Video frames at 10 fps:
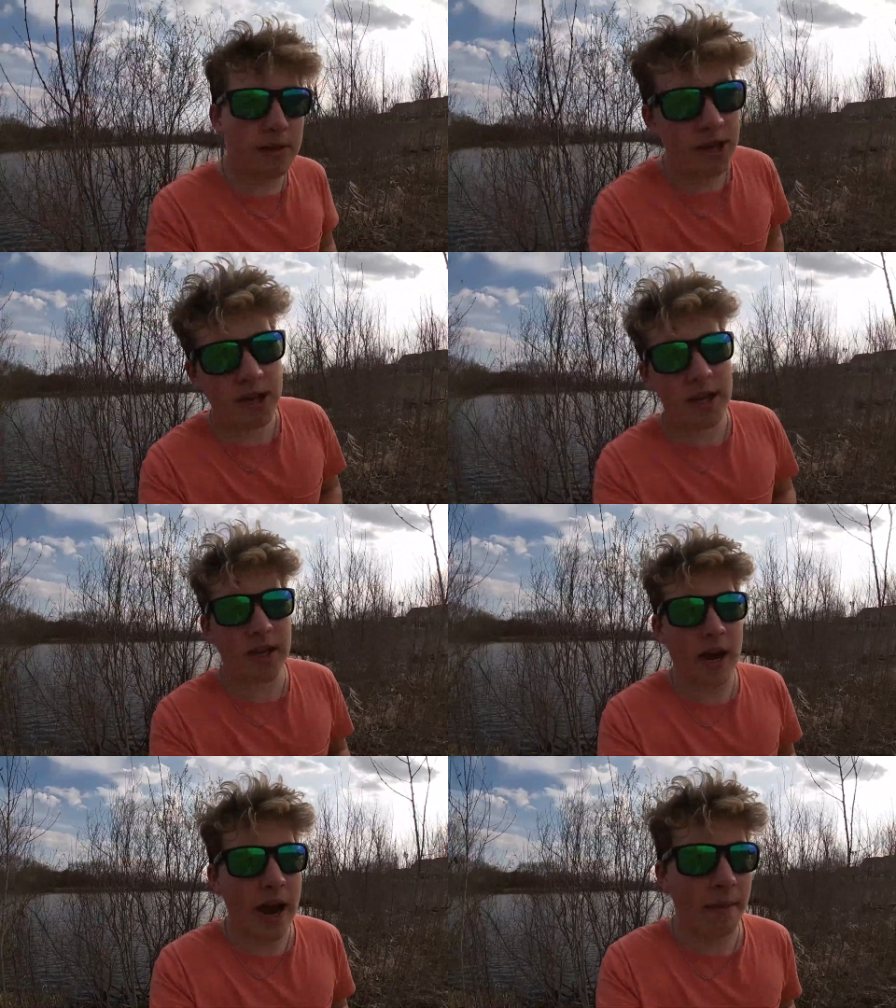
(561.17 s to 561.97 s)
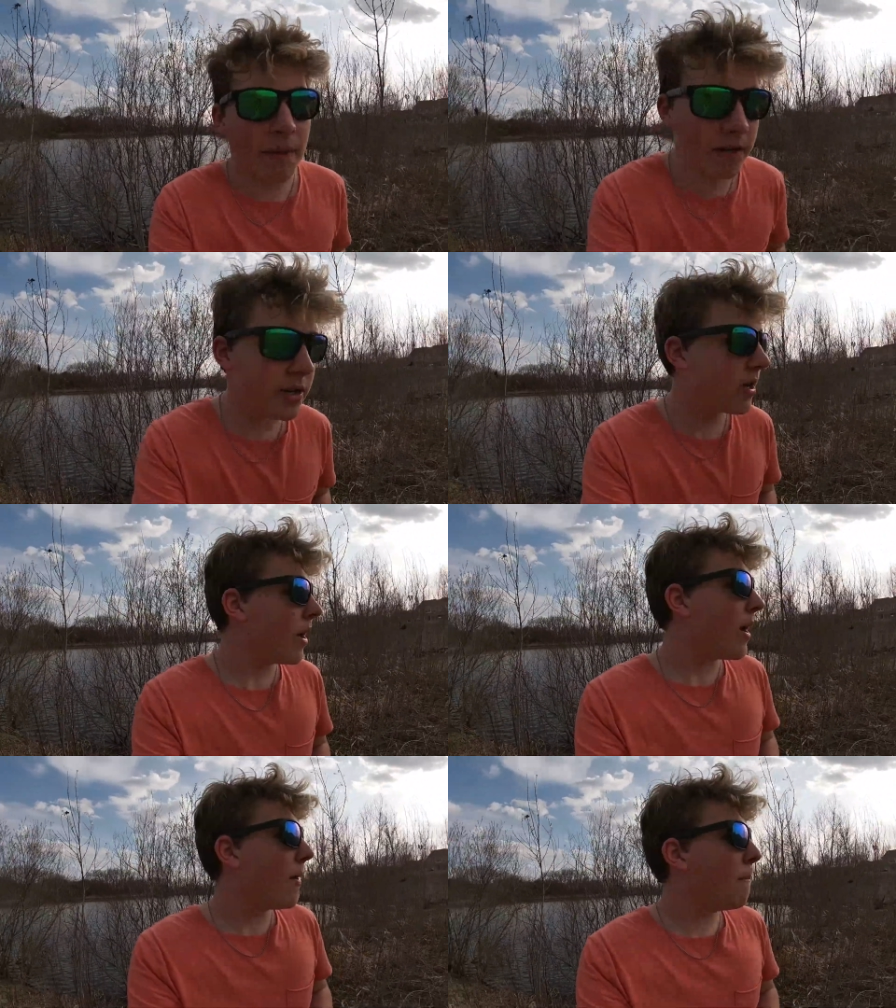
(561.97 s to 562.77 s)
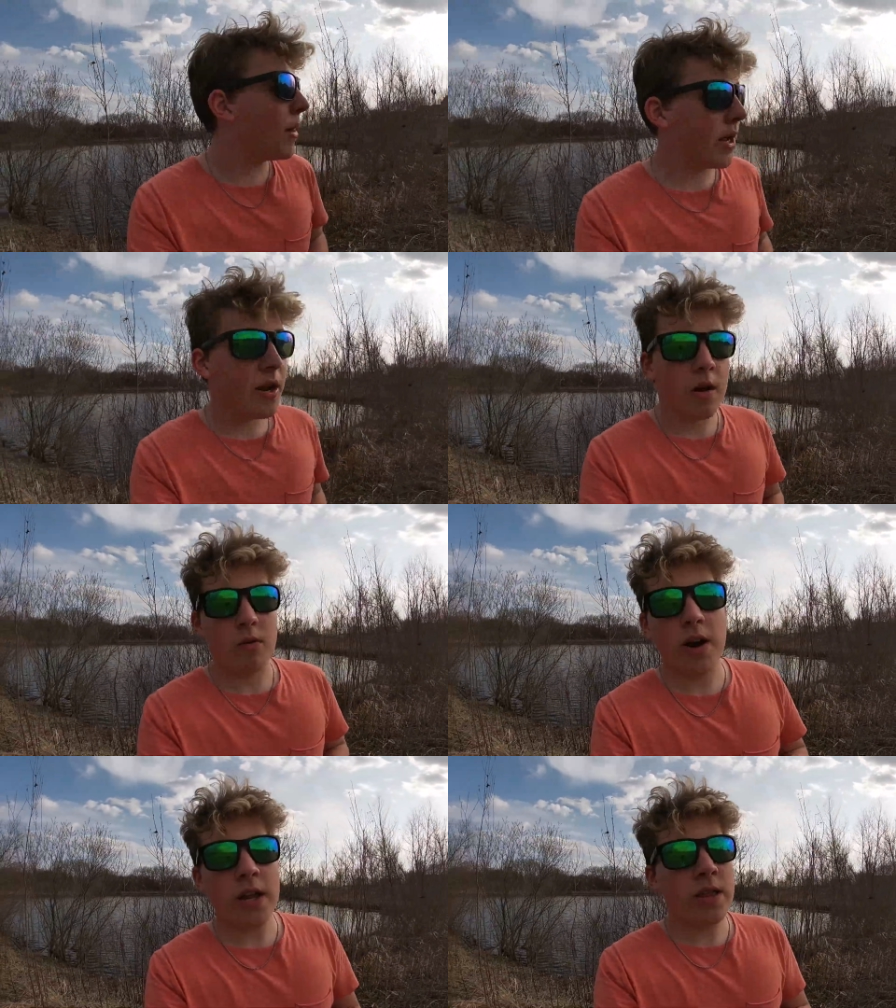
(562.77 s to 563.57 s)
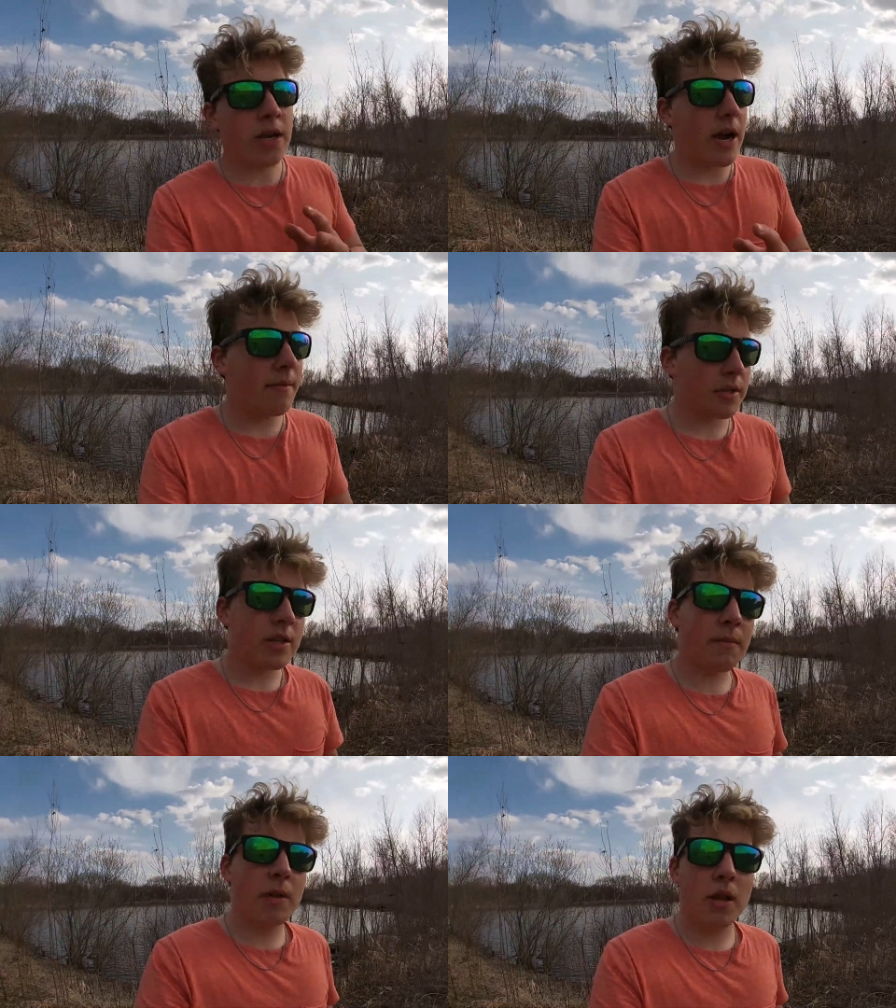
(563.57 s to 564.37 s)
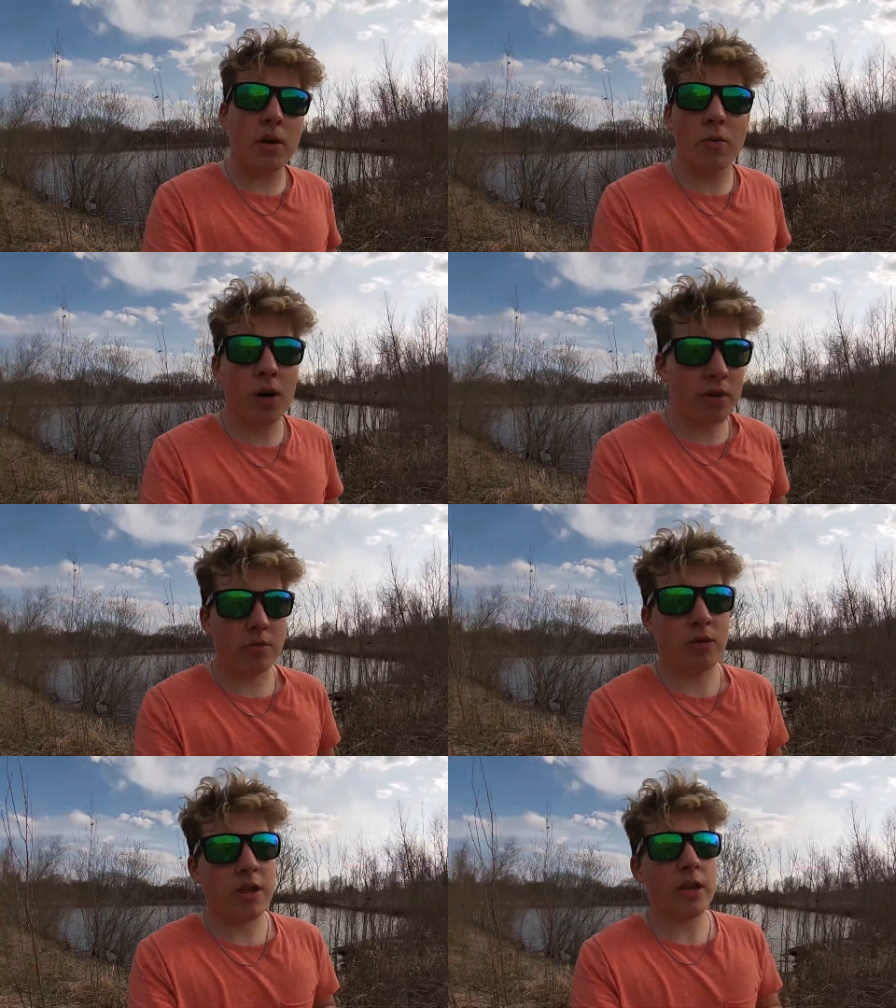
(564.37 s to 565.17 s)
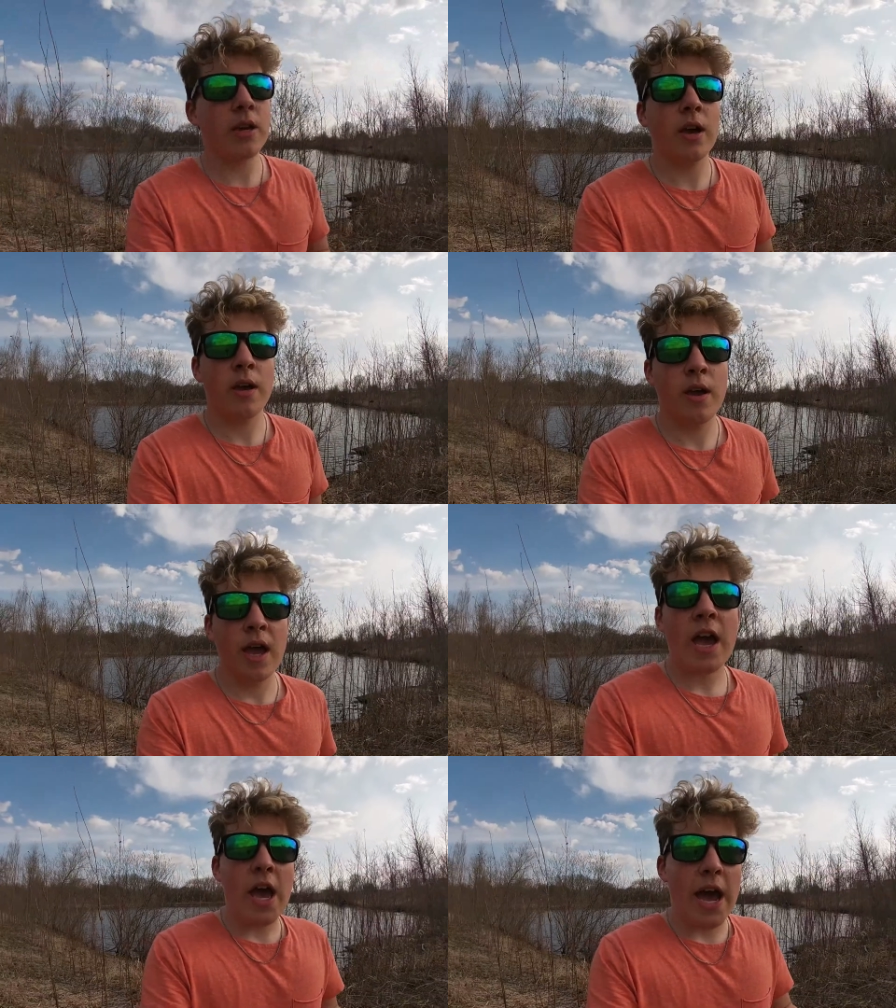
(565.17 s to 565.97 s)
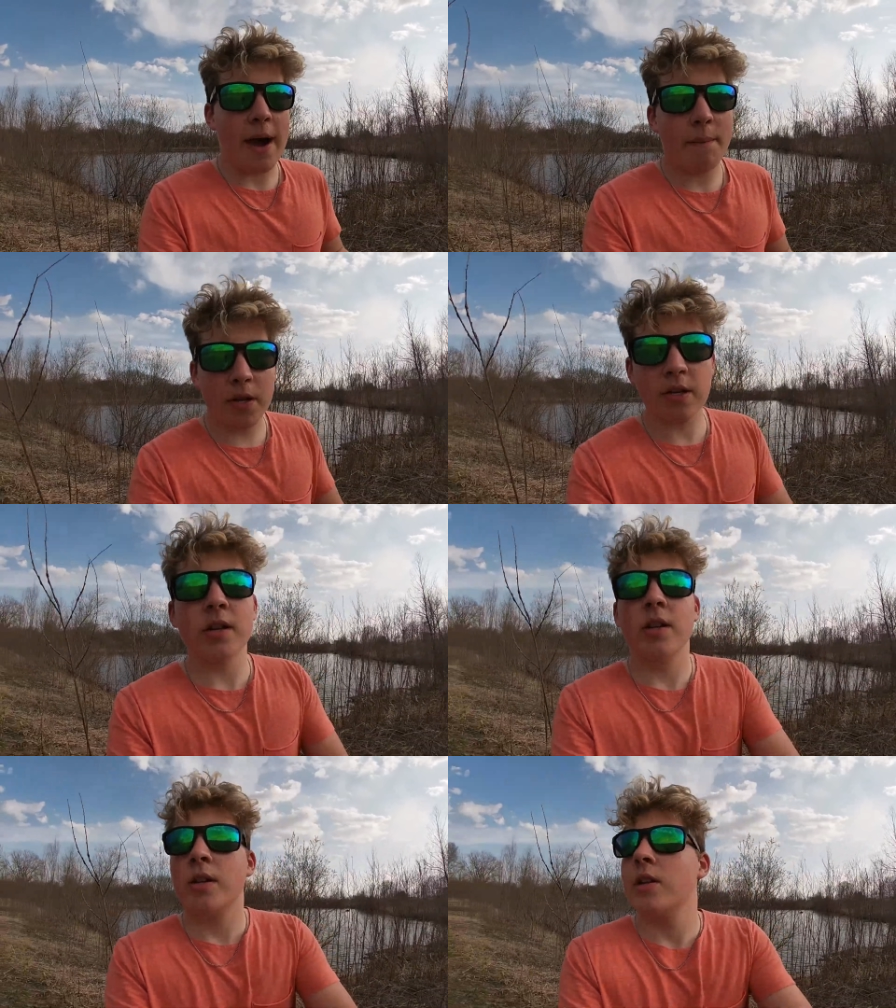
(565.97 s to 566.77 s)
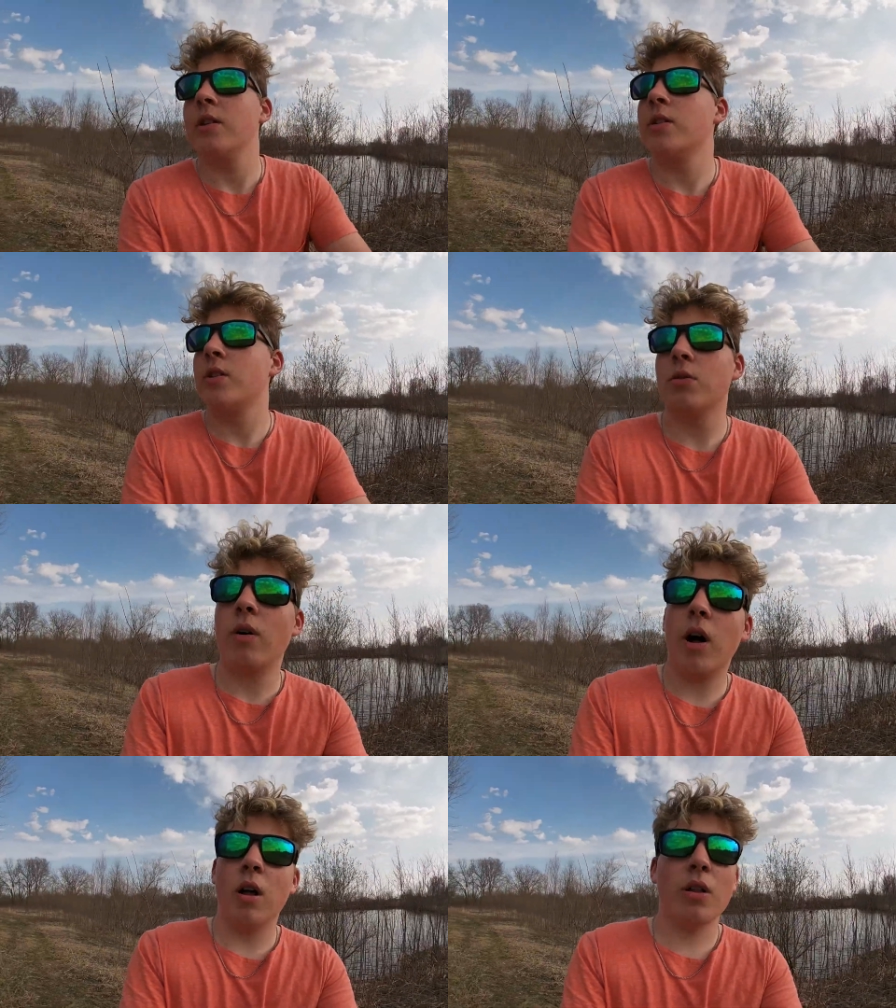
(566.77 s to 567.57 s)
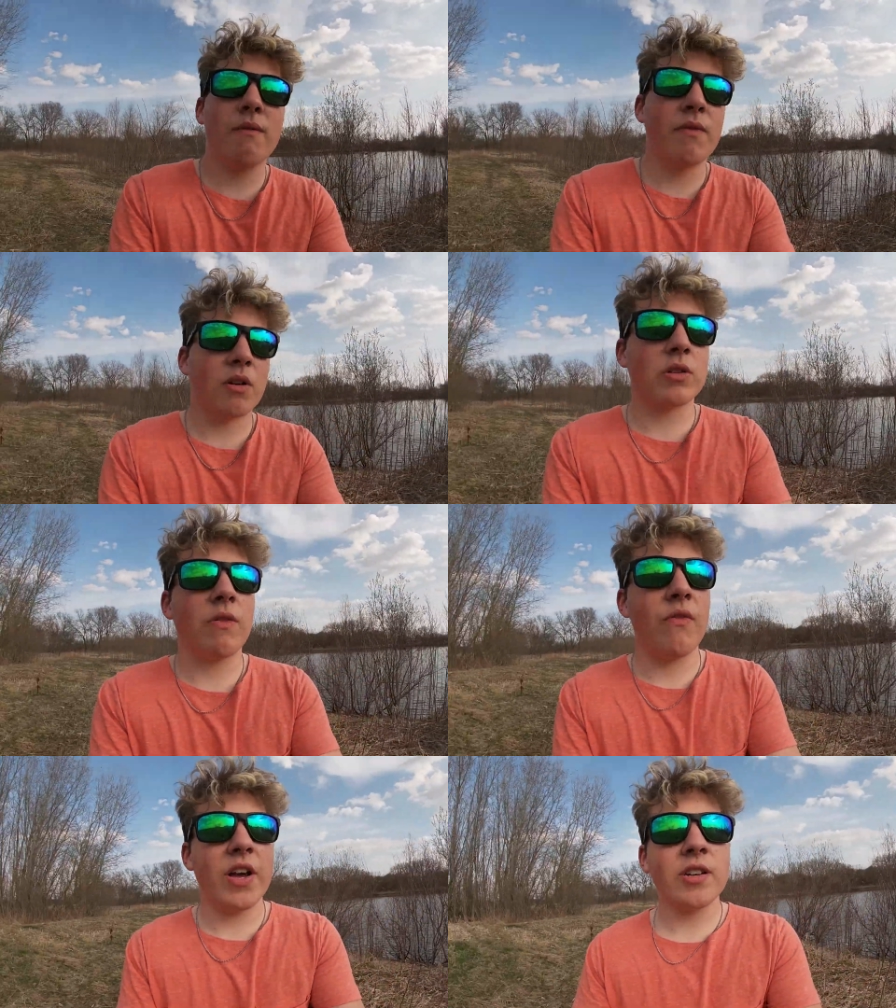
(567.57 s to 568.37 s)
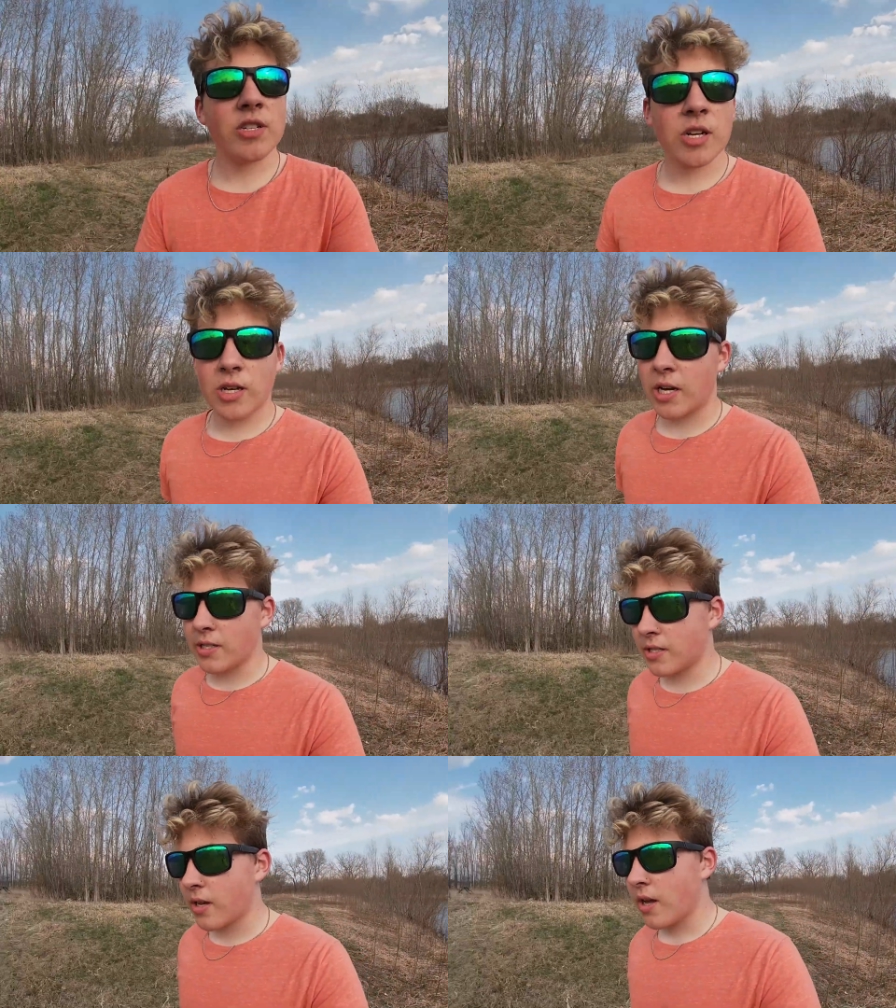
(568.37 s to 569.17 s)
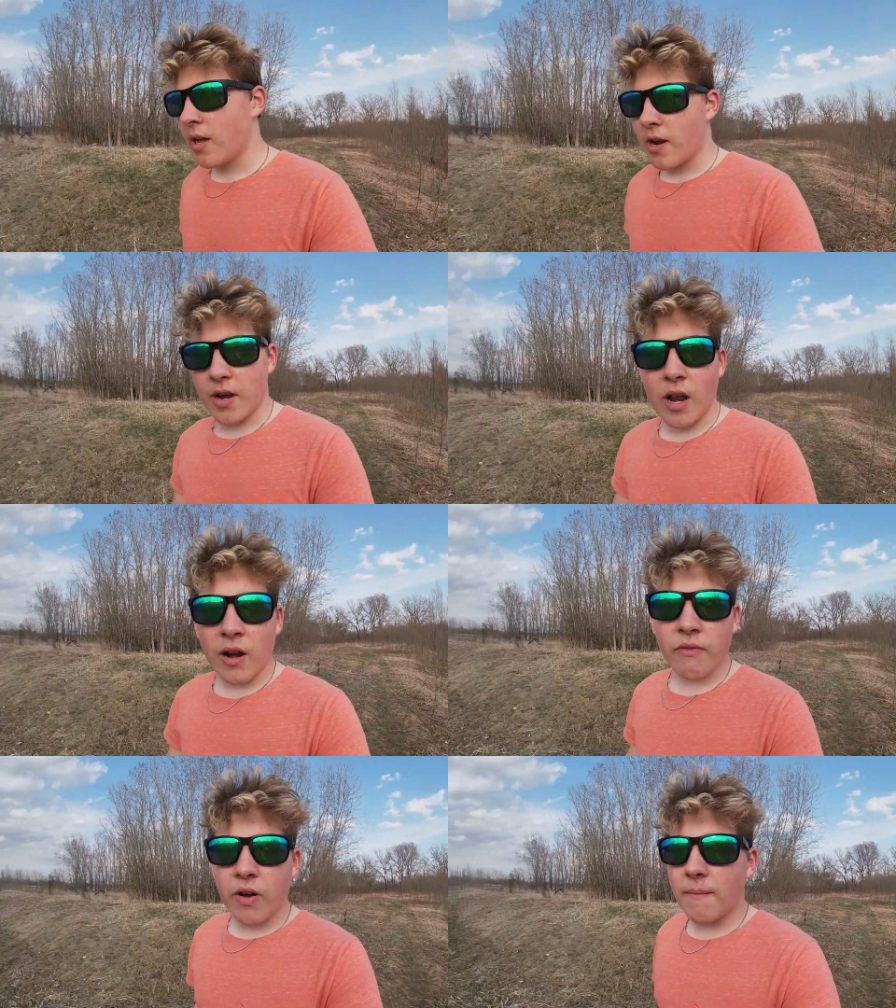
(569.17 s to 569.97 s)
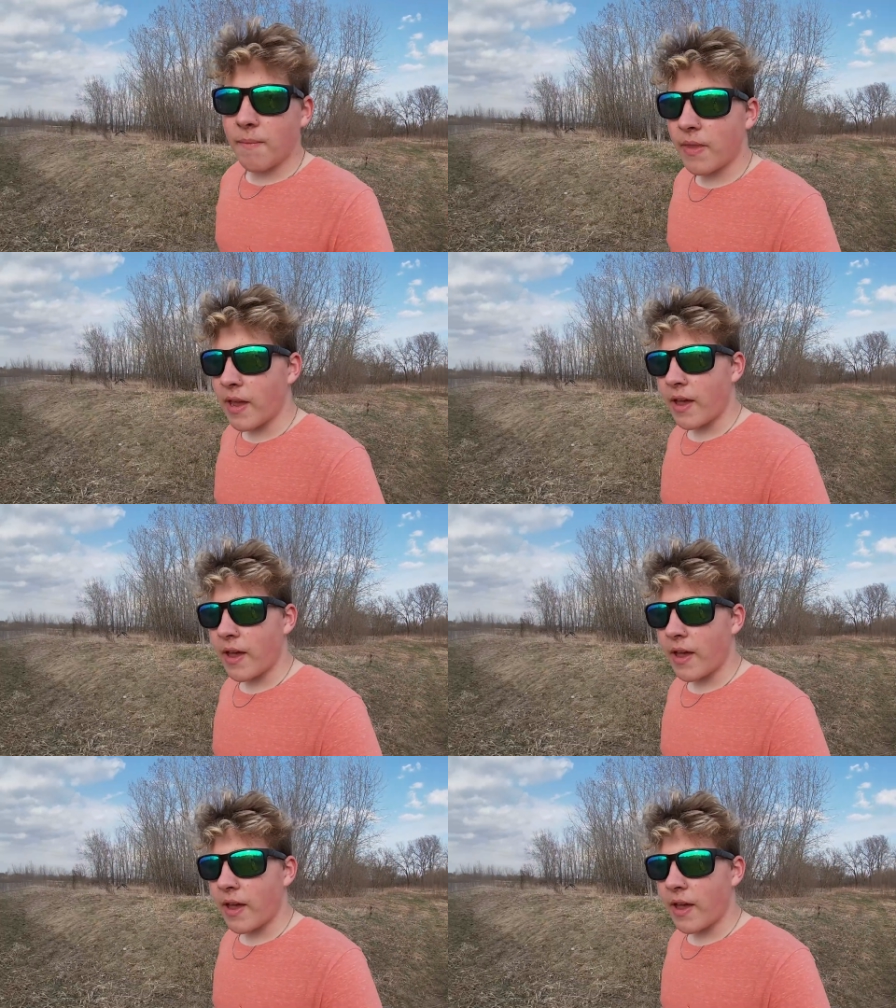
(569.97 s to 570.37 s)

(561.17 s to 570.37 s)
thinking happened. But write in the comments down below what you think happened to all of those fish because none of them